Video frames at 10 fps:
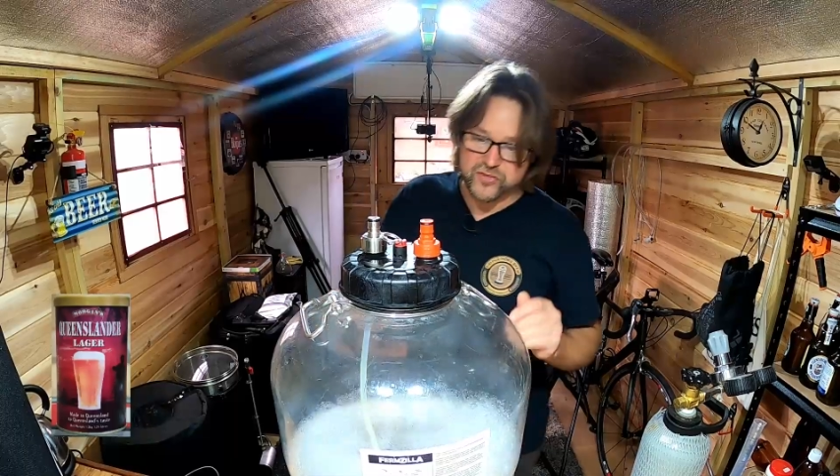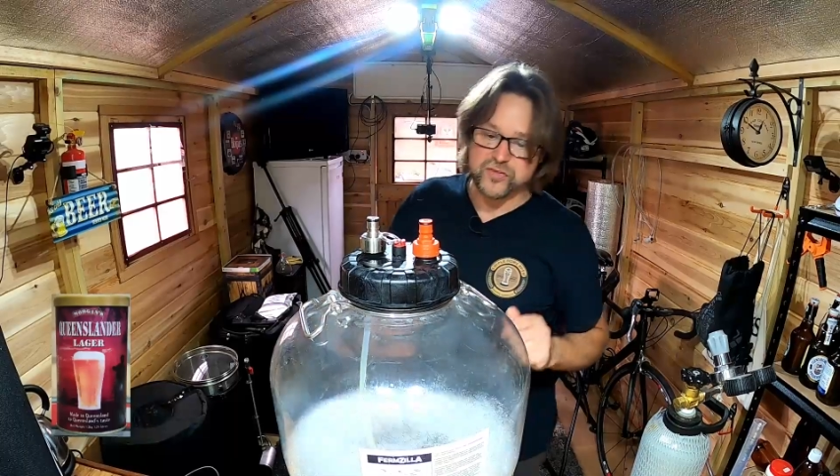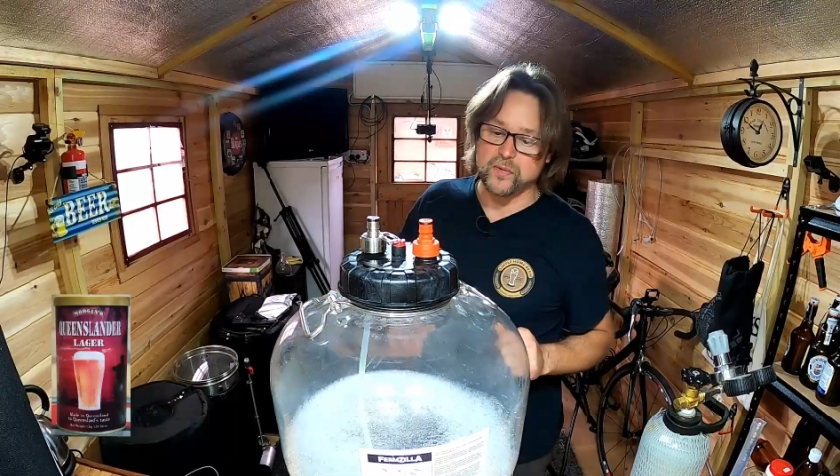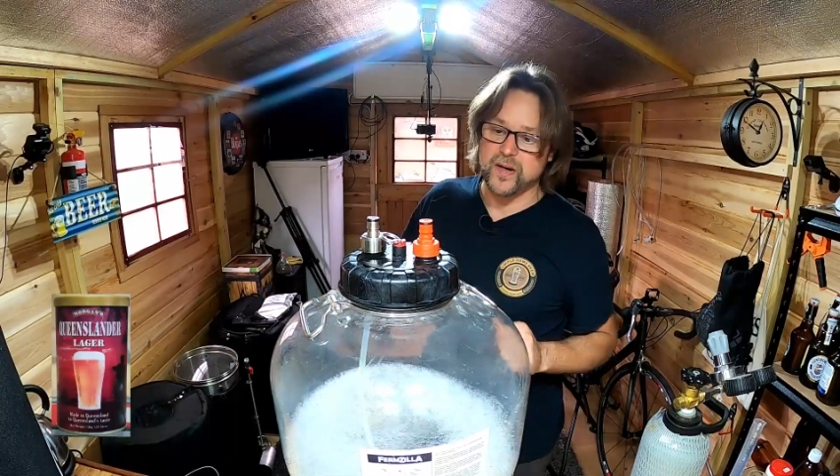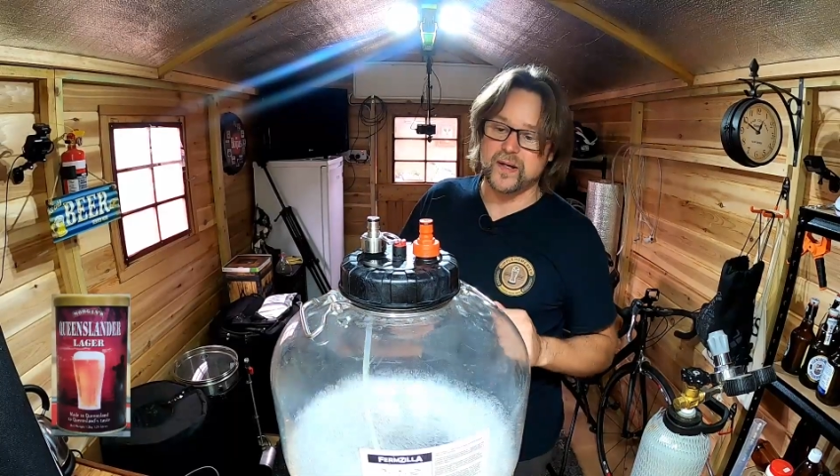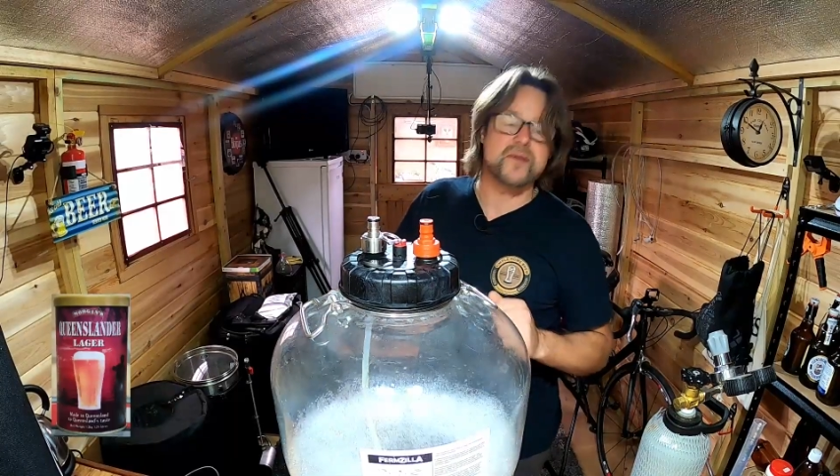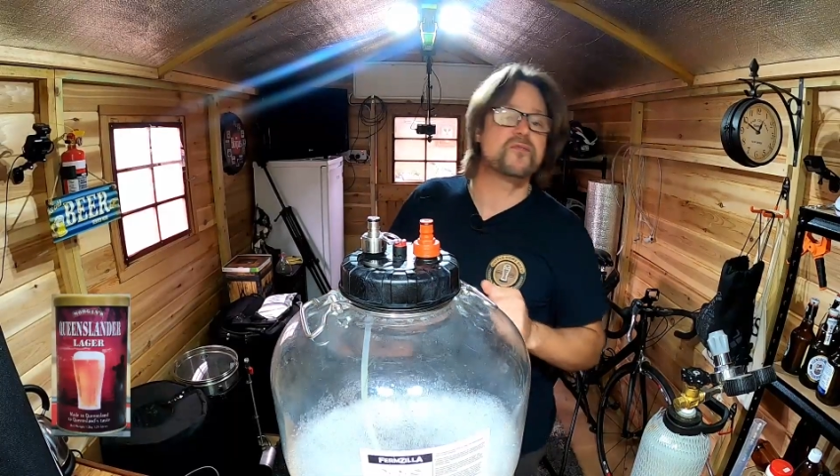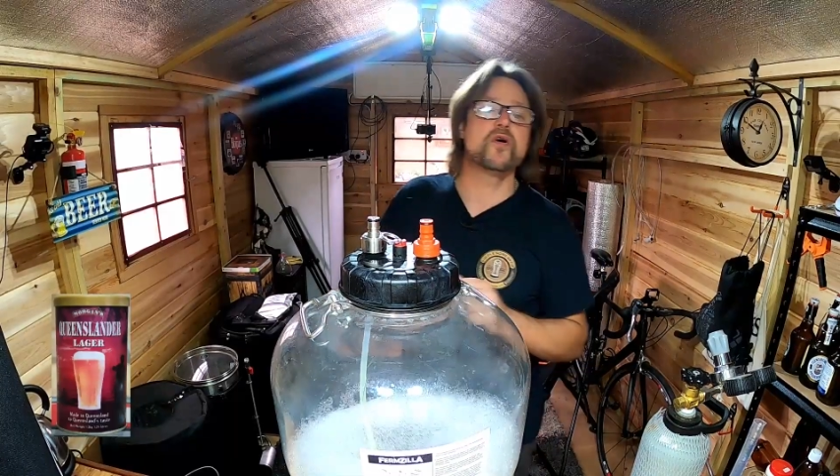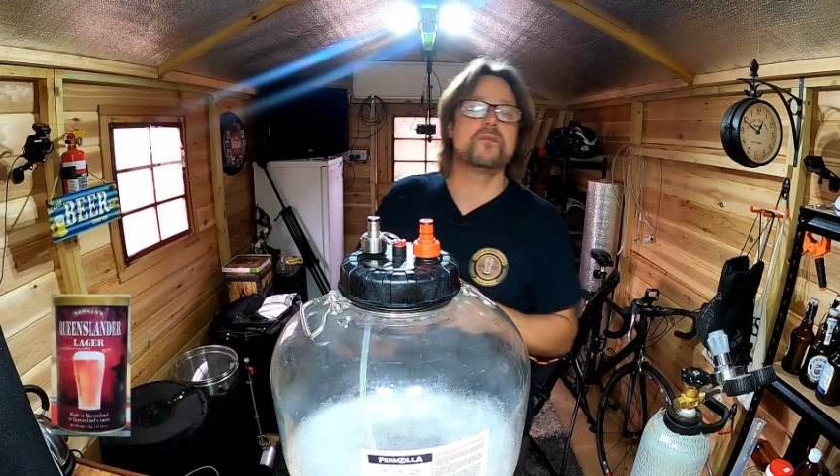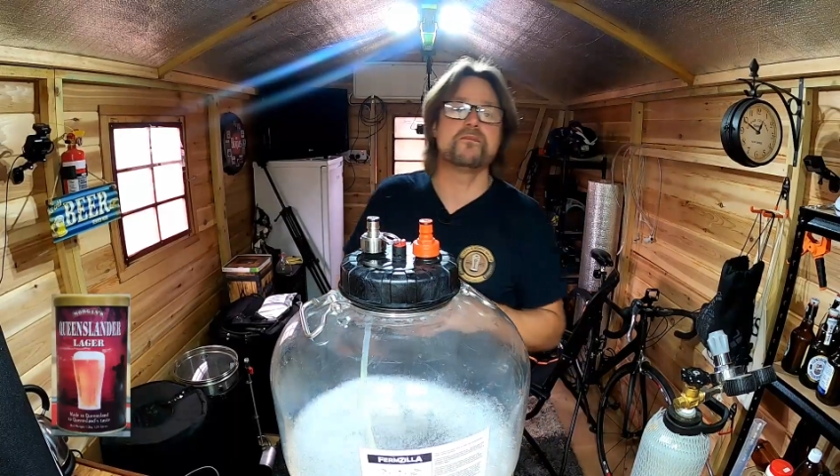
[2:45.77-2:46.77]
is my
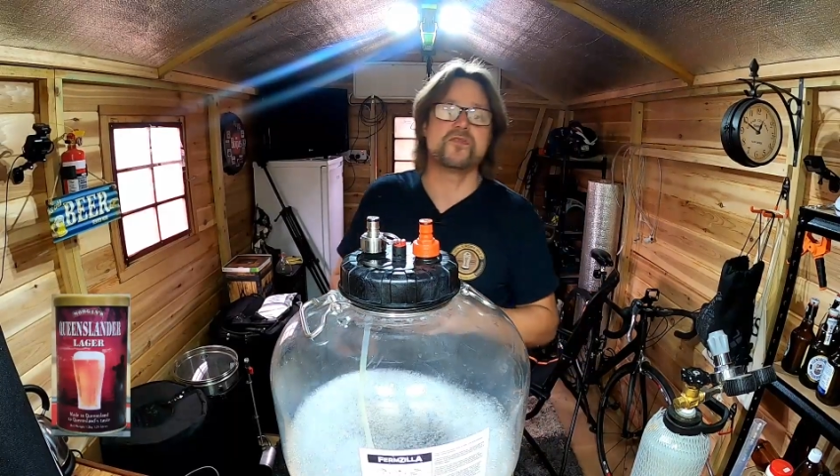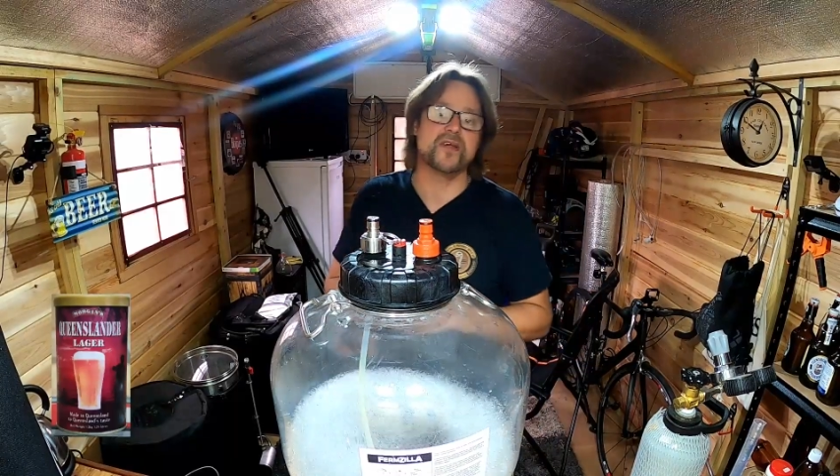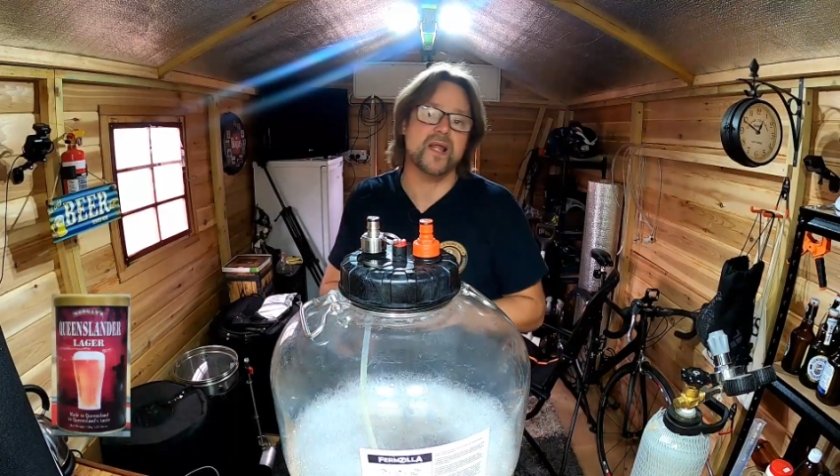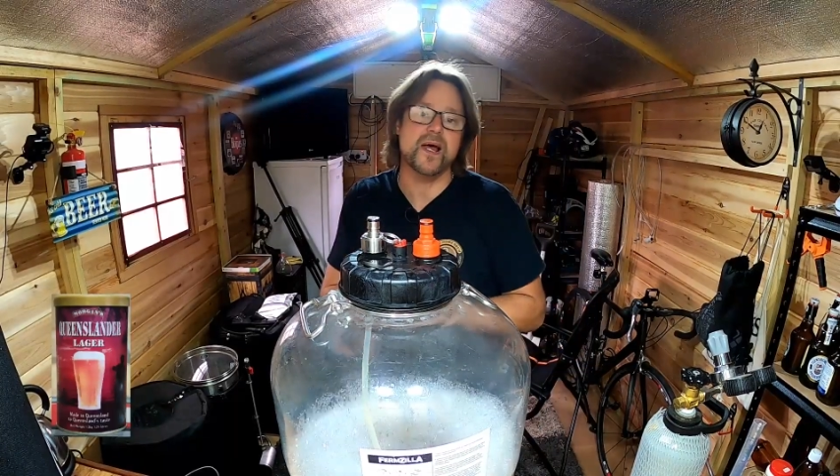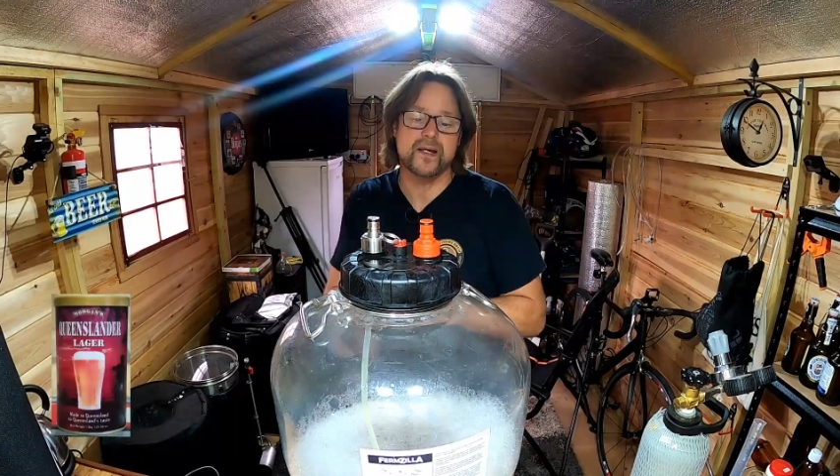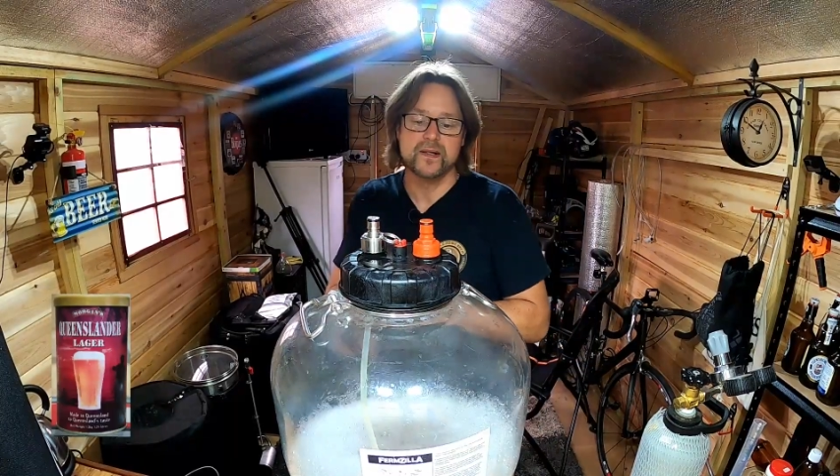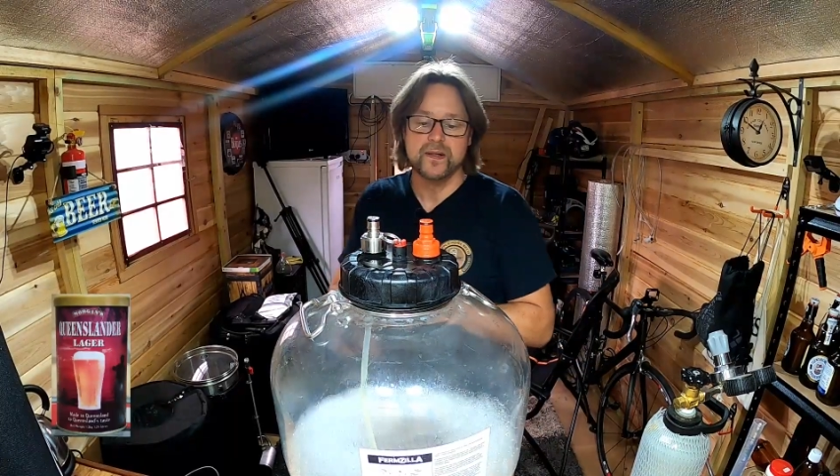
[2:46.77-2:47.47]
Firmzilla.